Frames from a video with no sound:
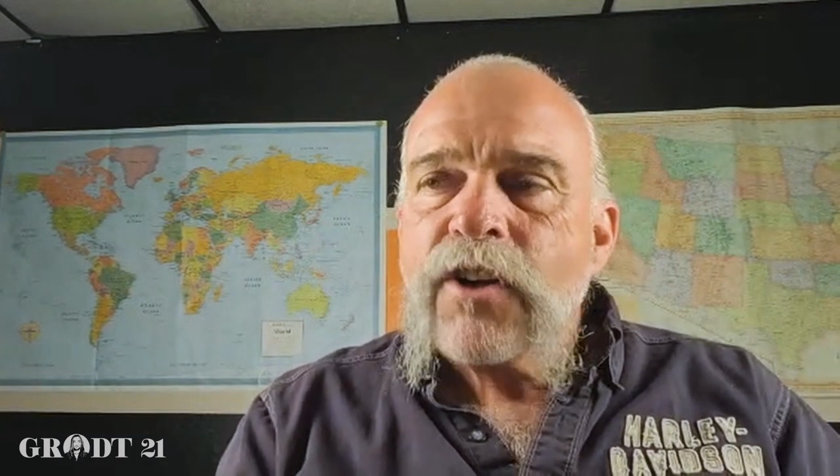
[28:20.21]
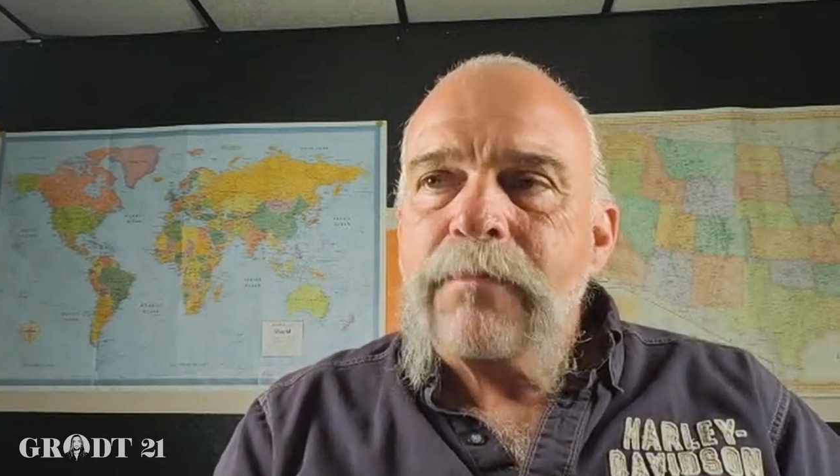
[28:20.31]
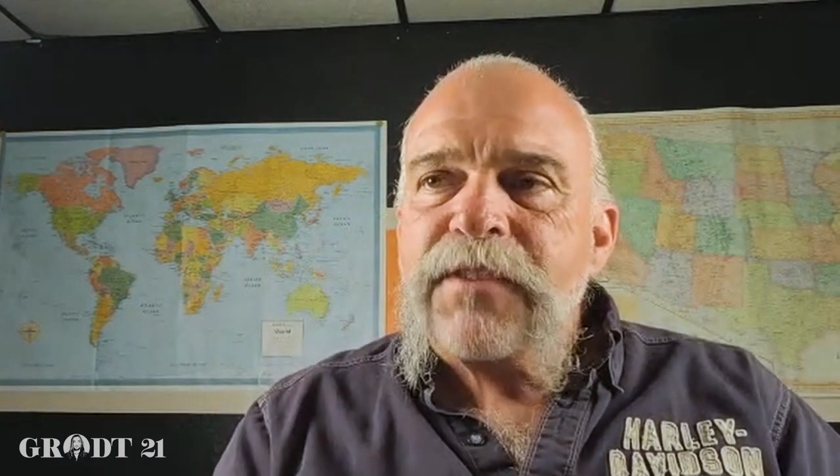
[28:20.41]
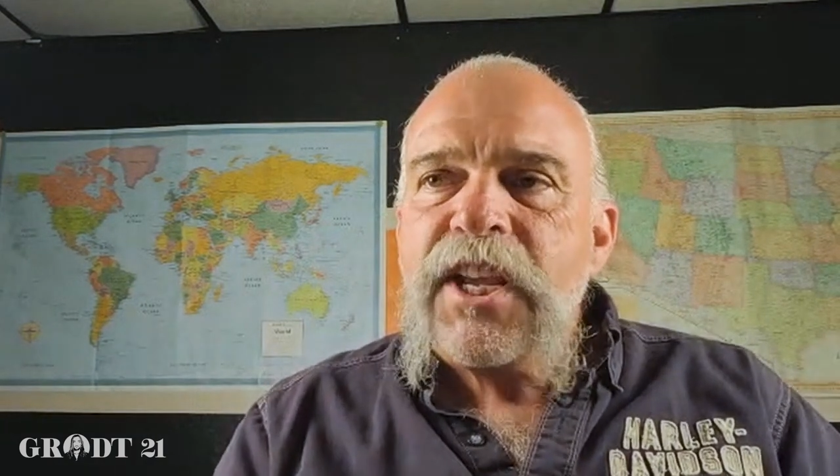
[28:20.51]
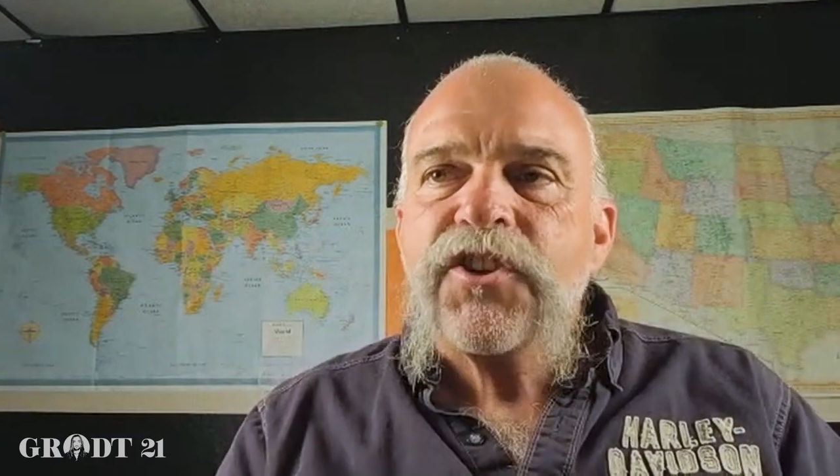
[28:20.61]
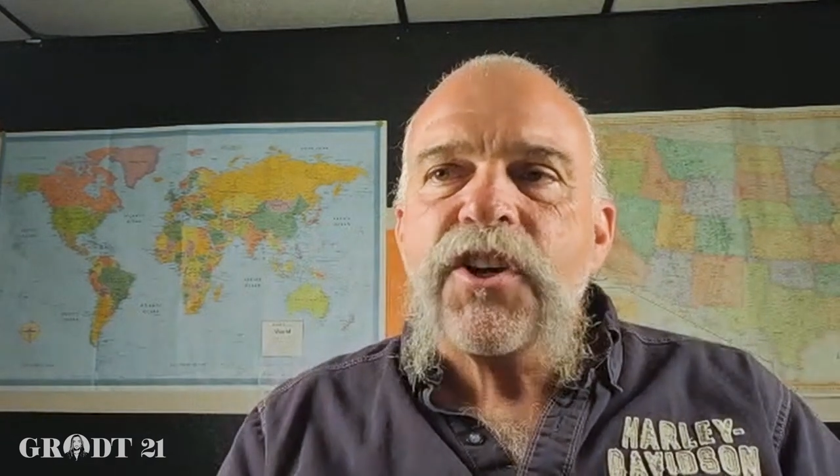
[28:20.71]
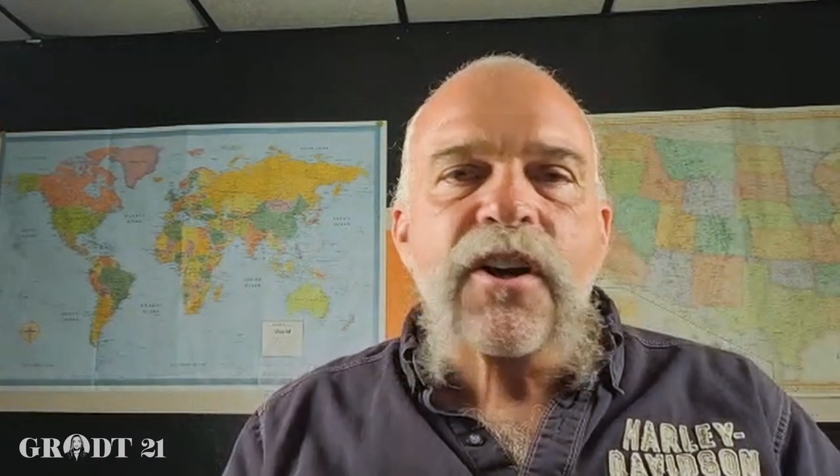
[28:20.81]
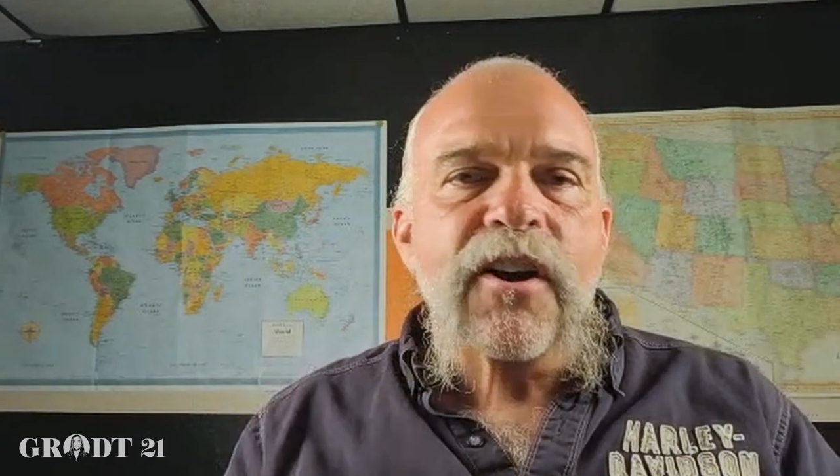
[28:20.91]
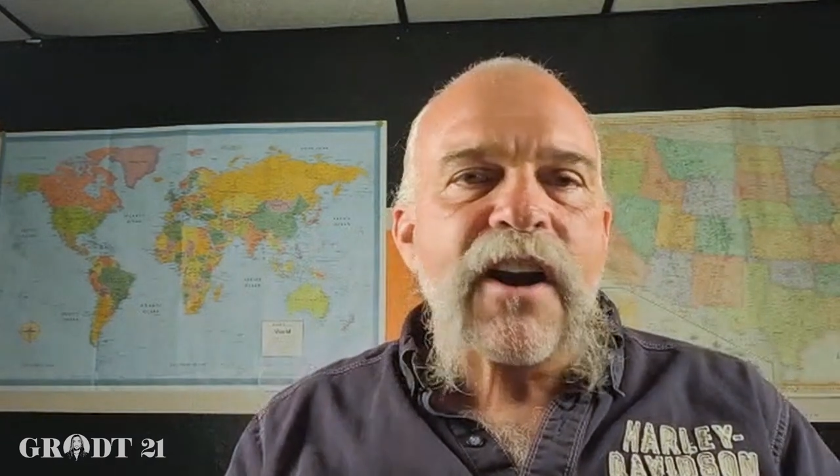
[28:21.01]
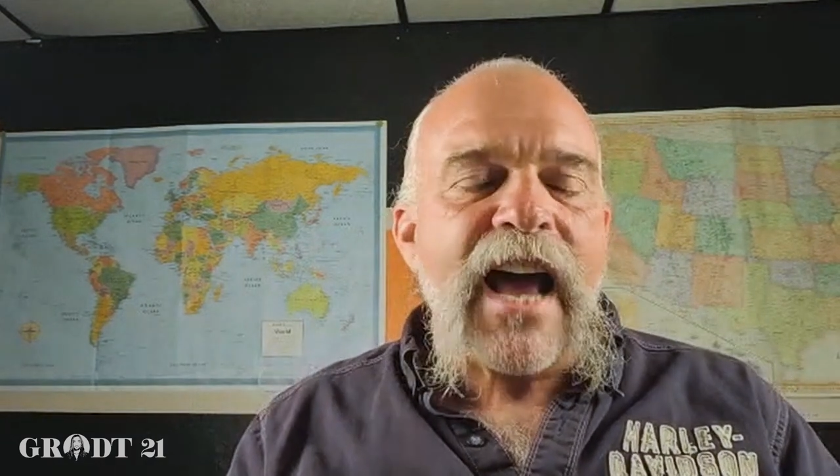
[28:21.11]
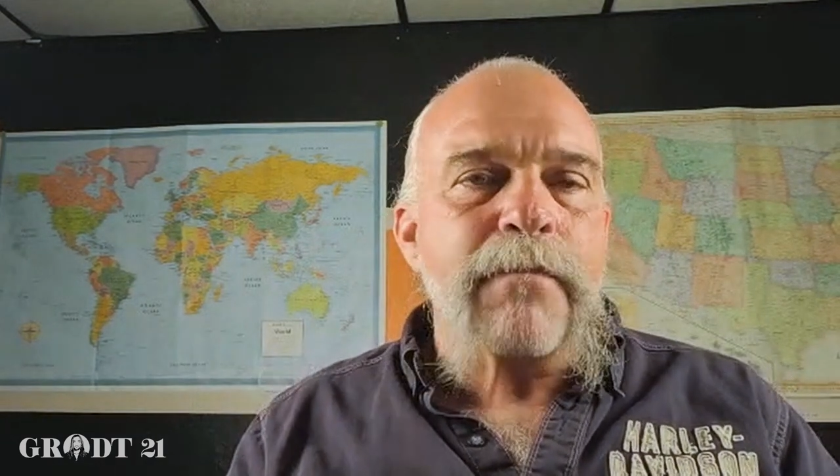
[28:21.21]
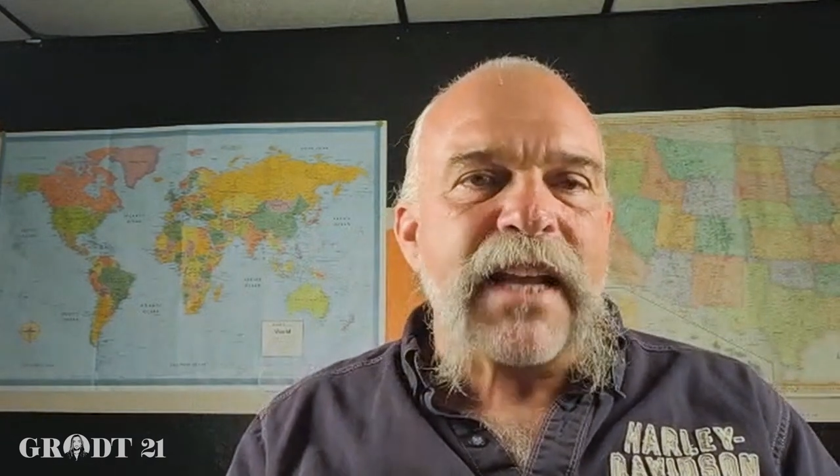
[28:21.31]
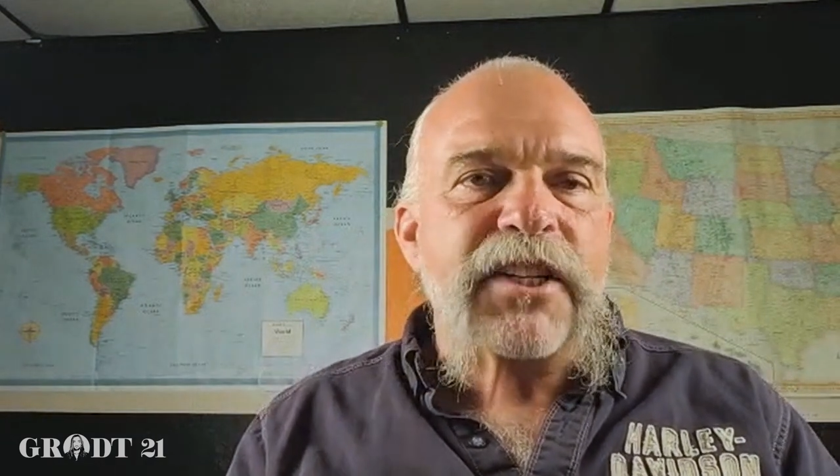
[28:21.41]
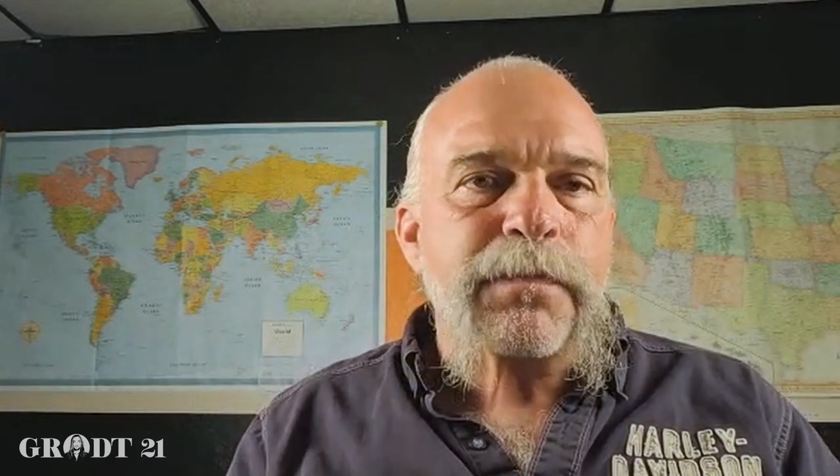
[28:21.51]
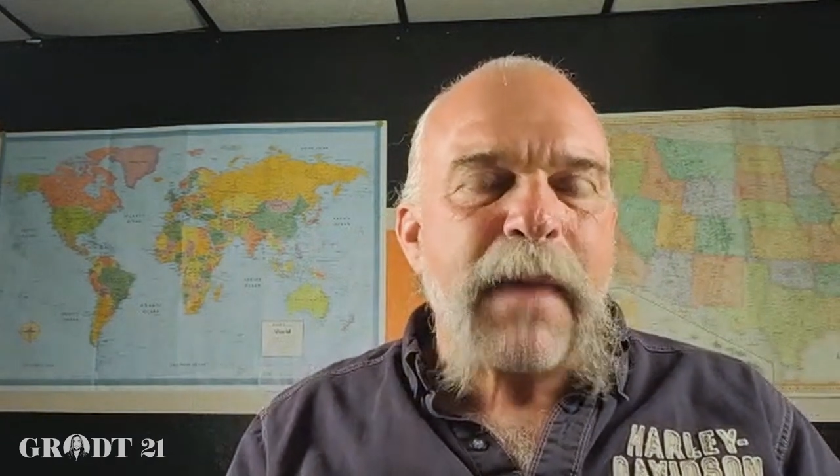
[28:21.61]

So I'm teaching her how to make